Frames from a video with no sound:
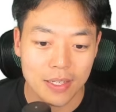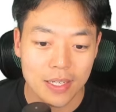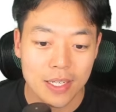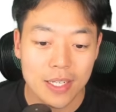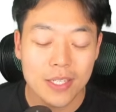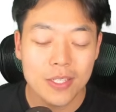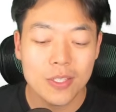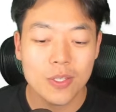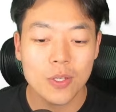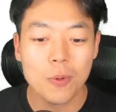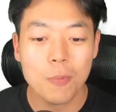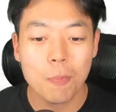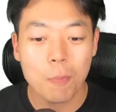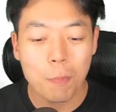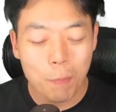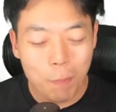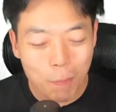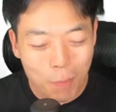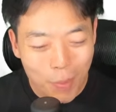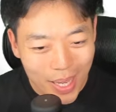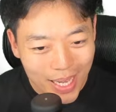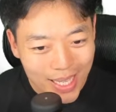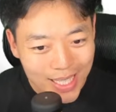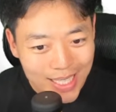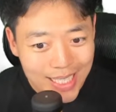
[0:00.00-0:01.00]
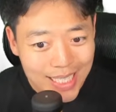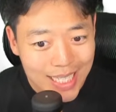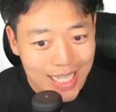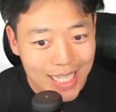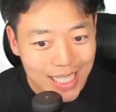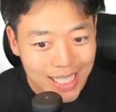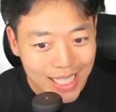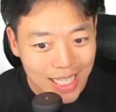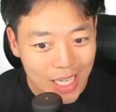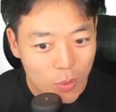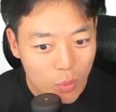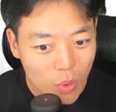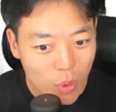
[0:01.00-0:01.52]
So
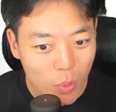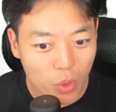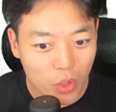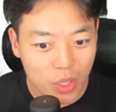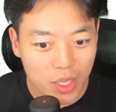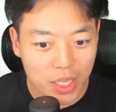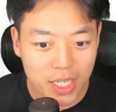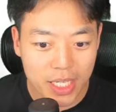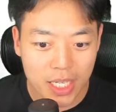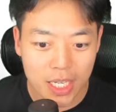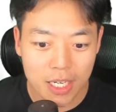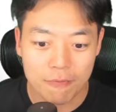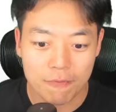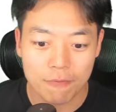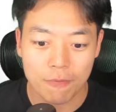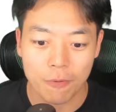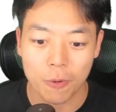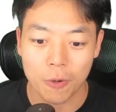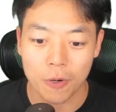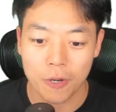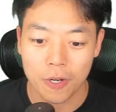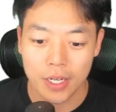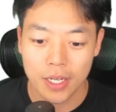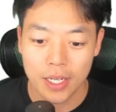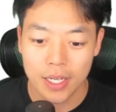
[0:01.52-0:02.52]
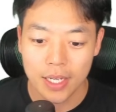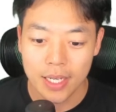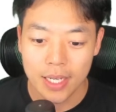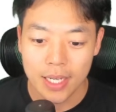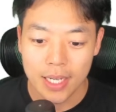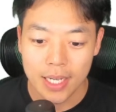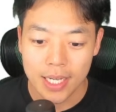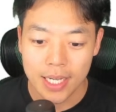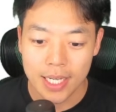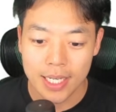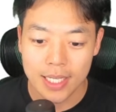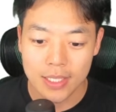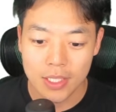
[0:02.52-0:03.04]
basically what we're looking for
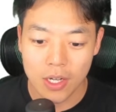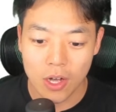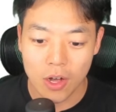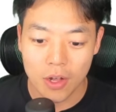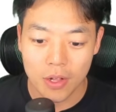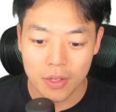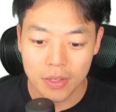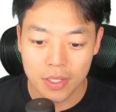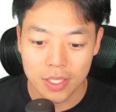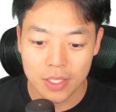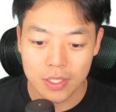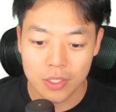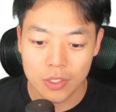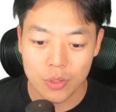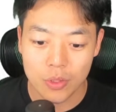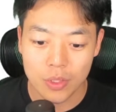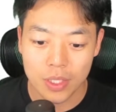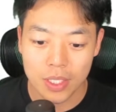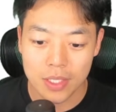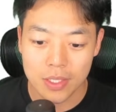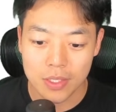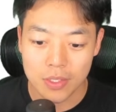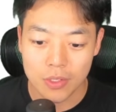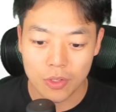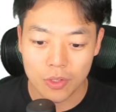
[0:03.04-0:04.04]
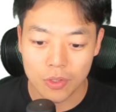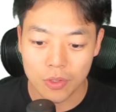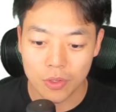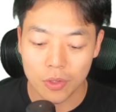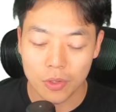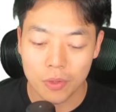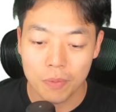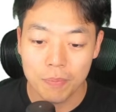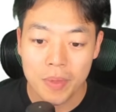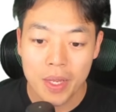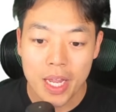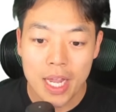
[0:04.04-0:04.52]
is on this unit circle,